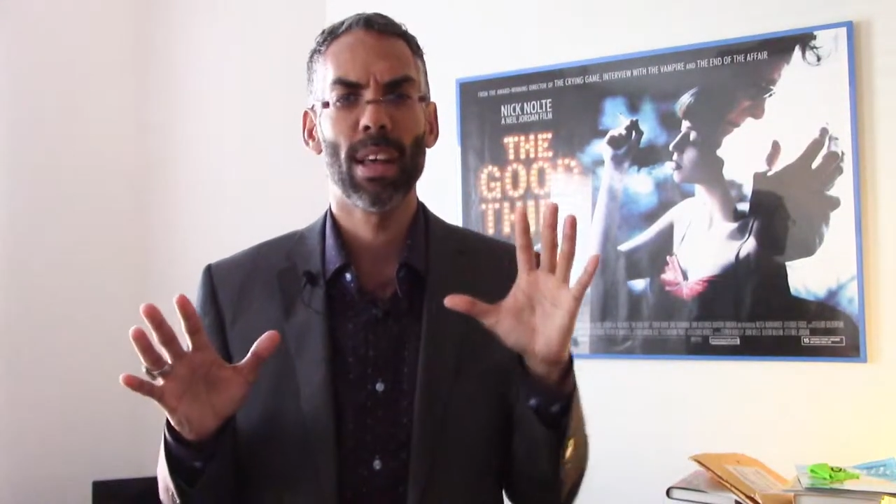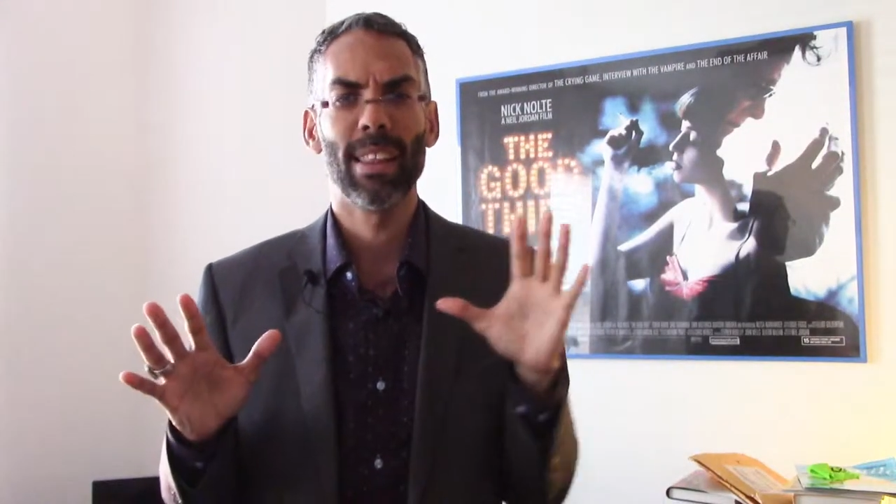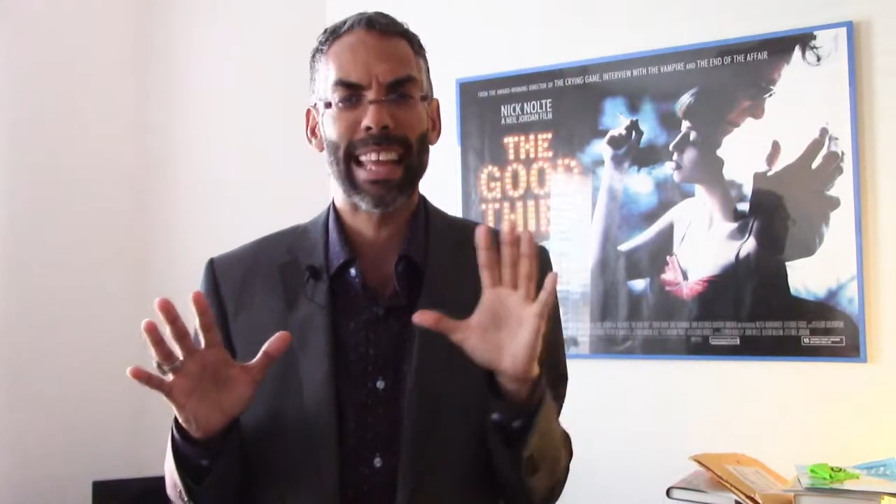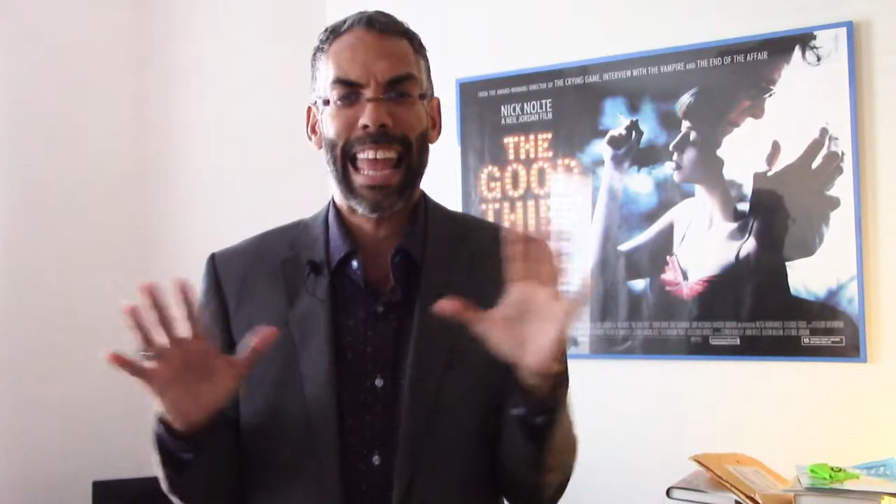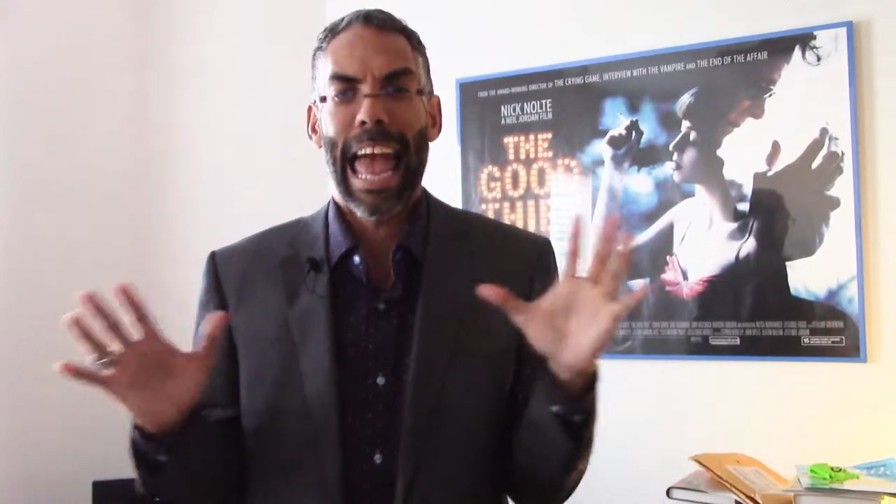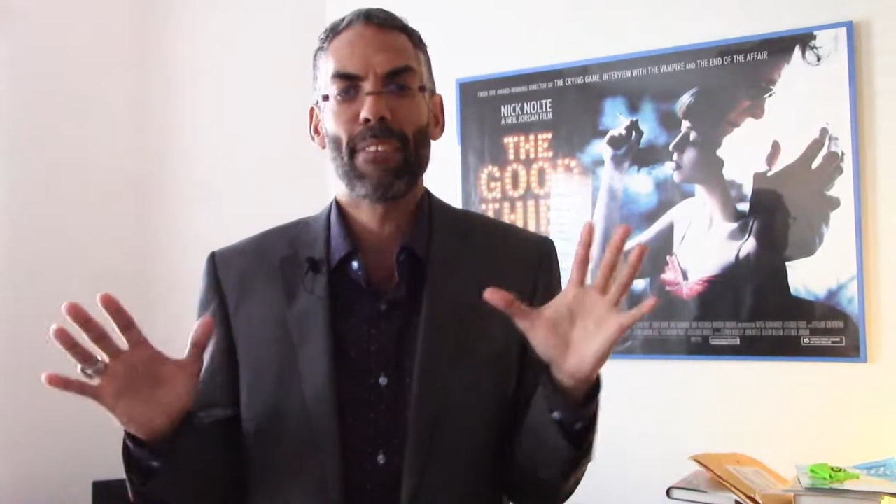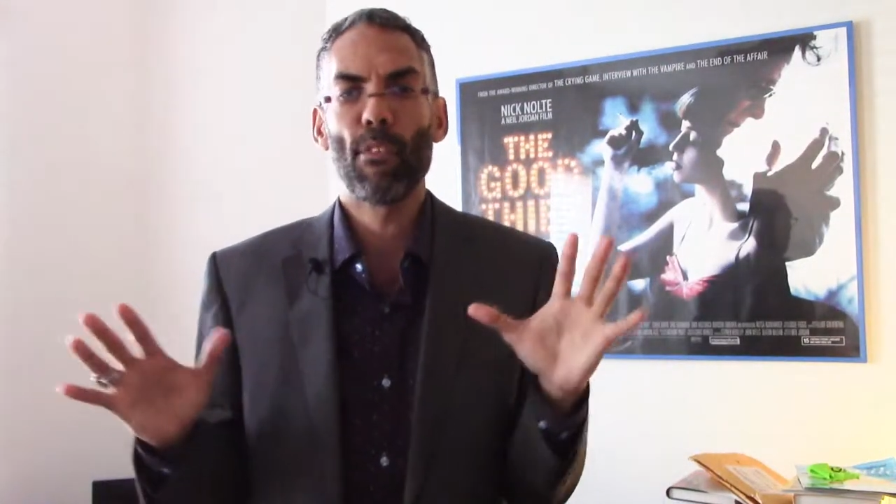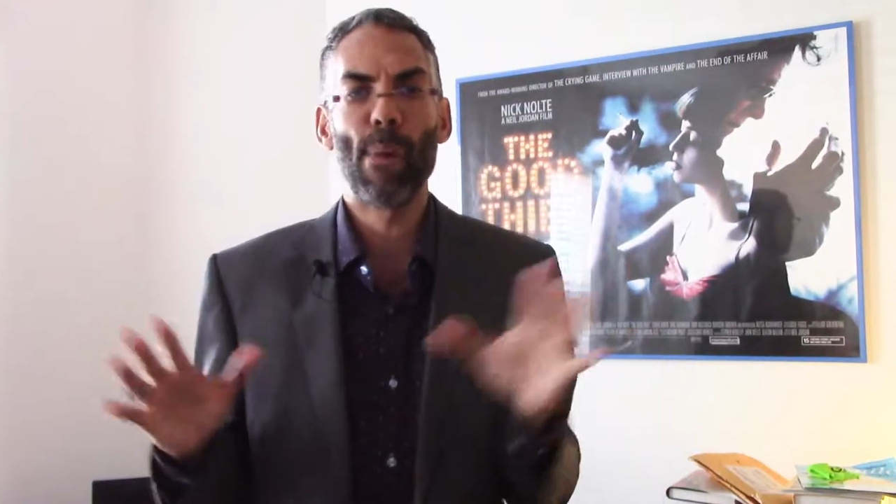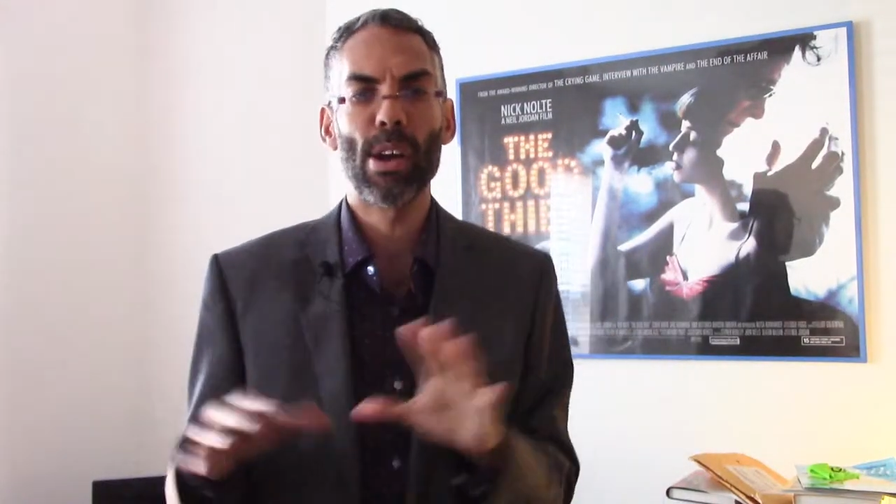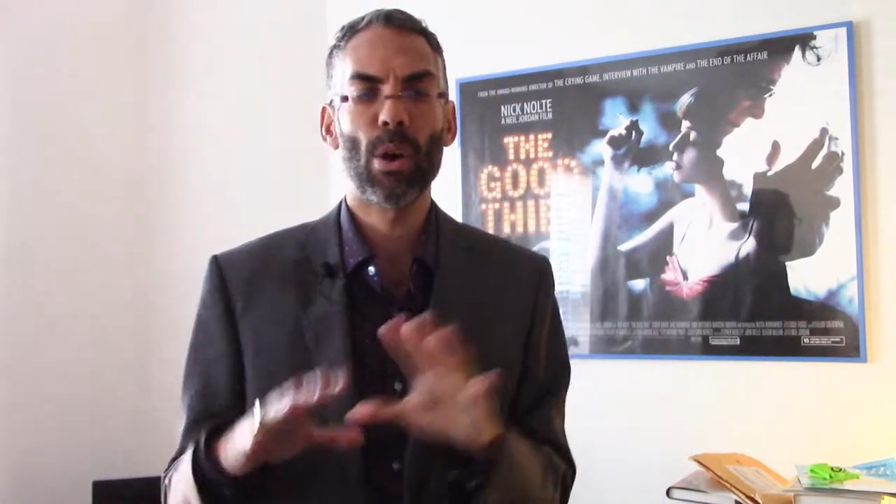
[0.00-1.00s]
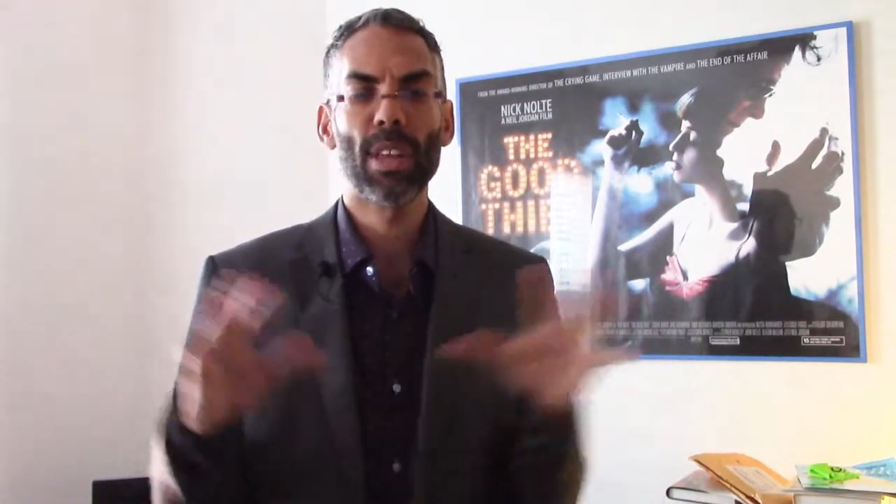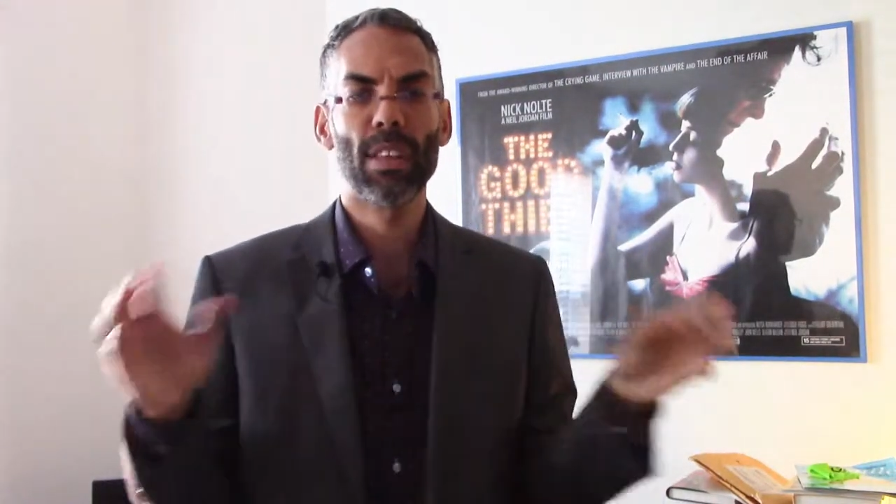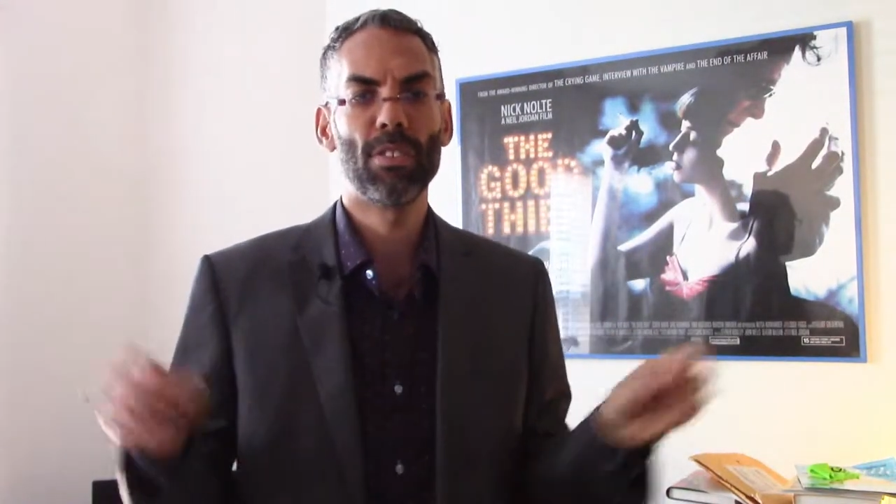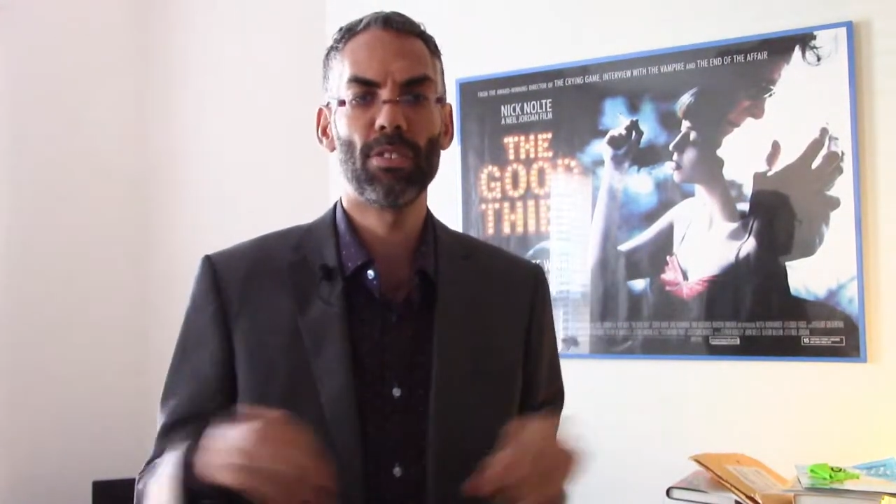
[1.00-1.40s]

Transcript: like half of my audience